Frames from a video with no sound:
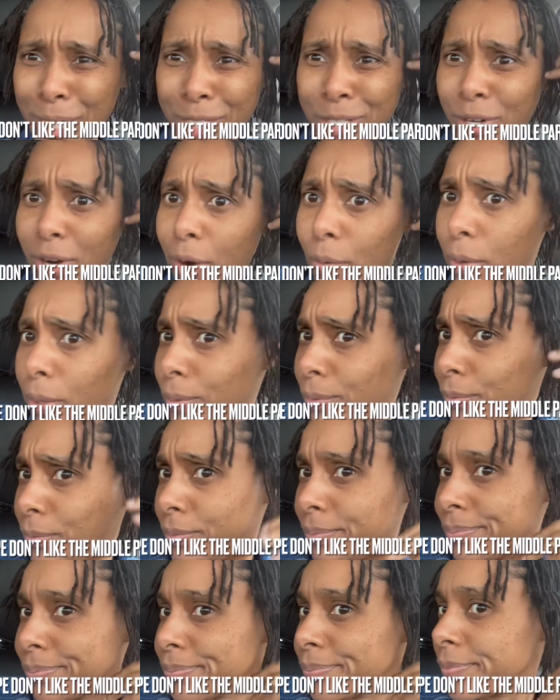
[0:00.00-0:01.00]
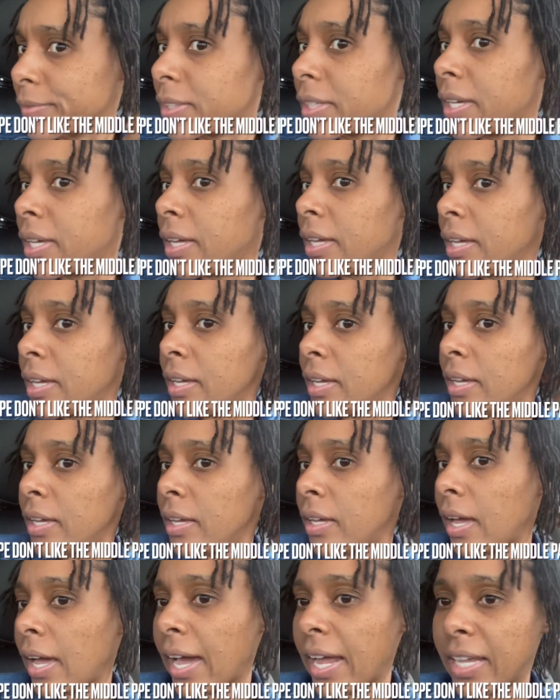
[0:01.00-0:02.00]
sure I won't.
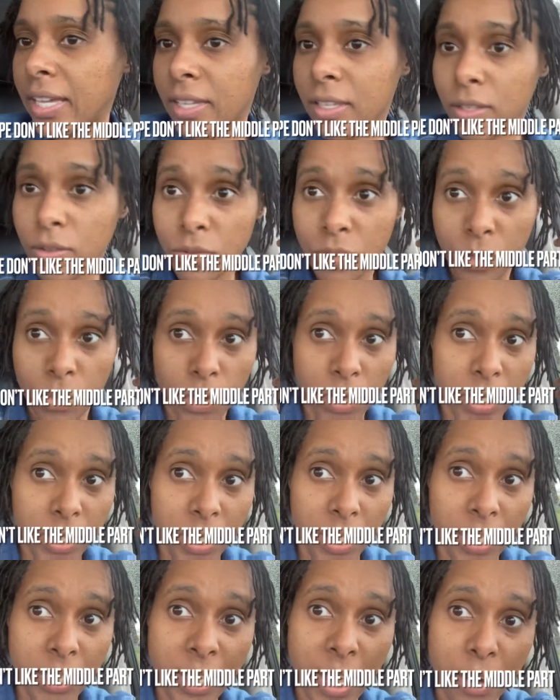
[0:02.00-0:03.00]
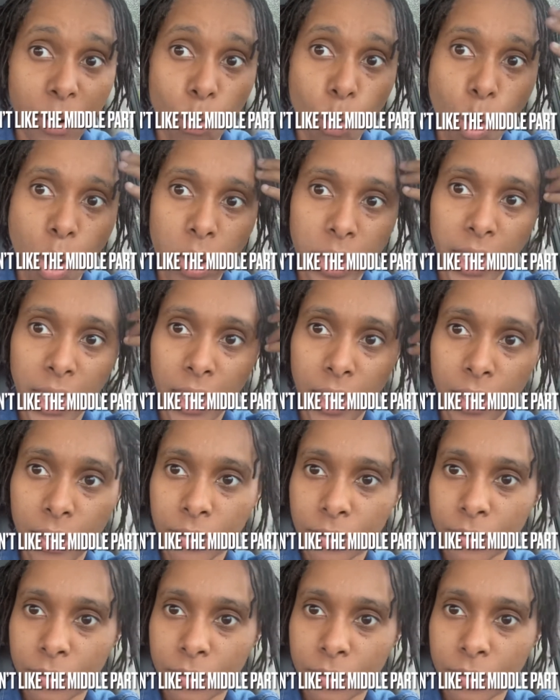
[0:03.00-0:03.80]
I got to get used to it because it looks kind of wonky.